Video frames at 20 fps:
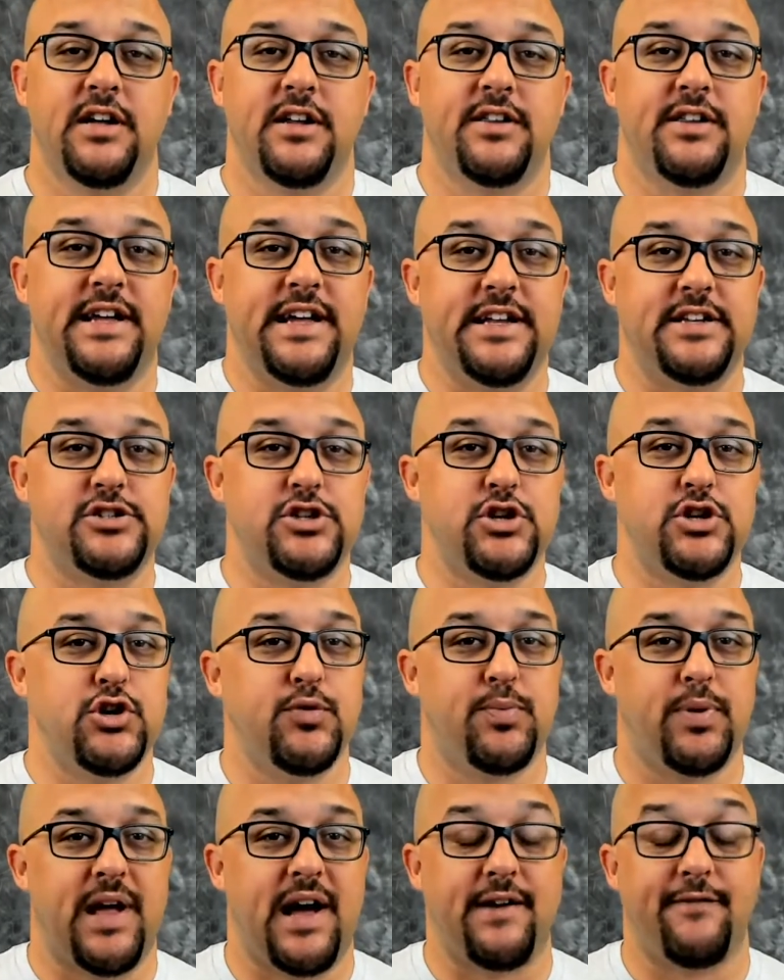the
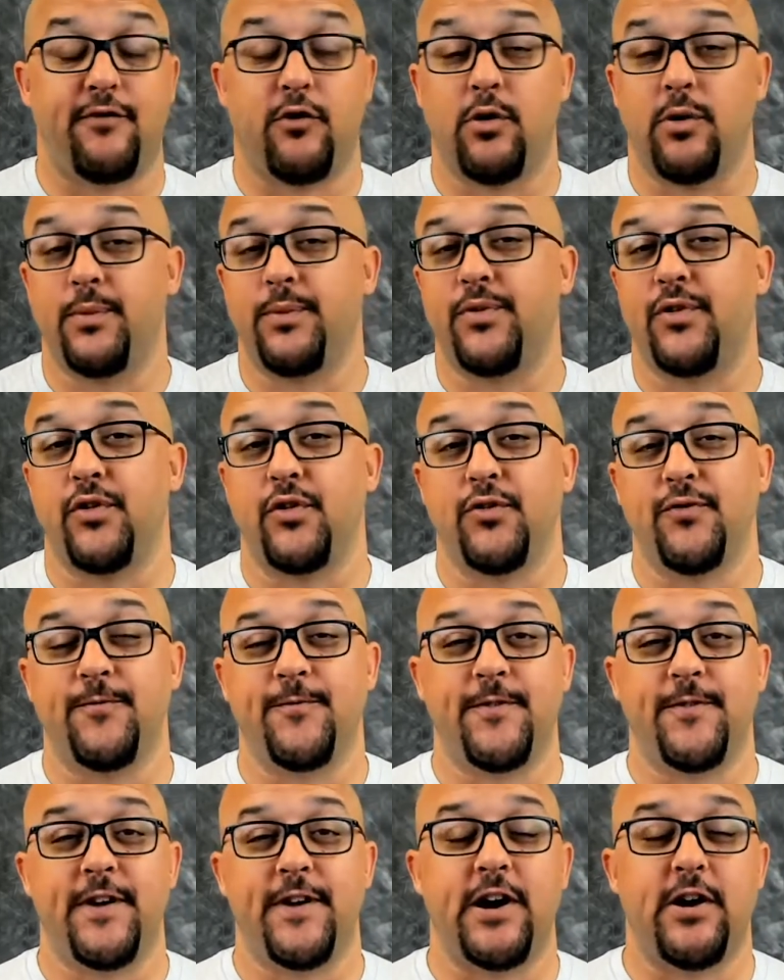two platforms are
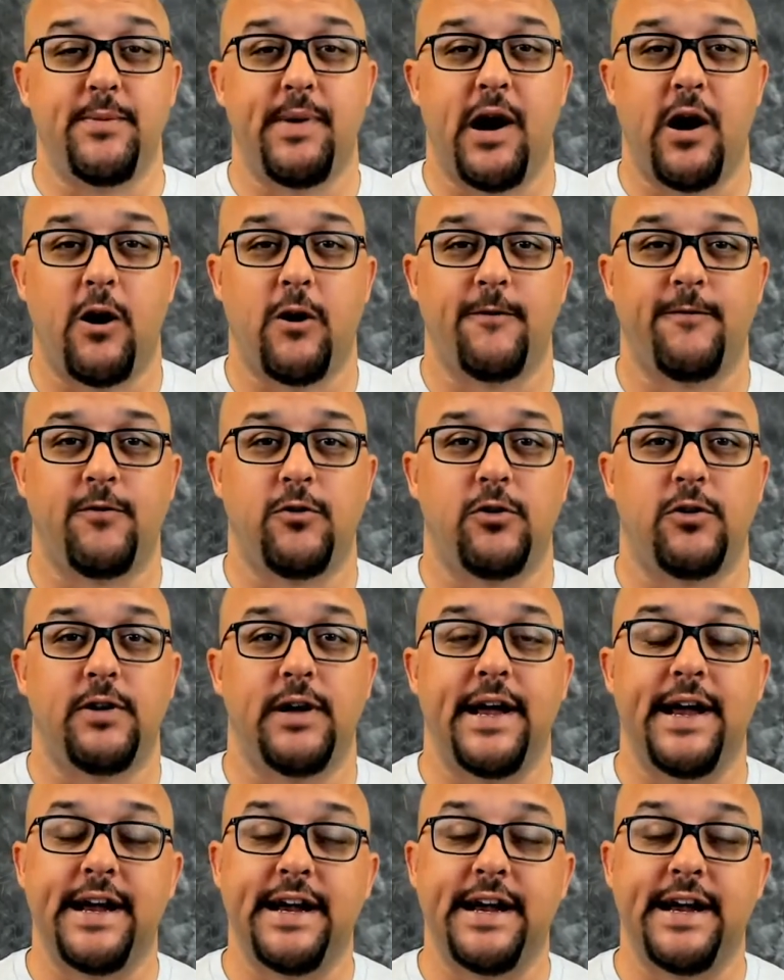very powerful,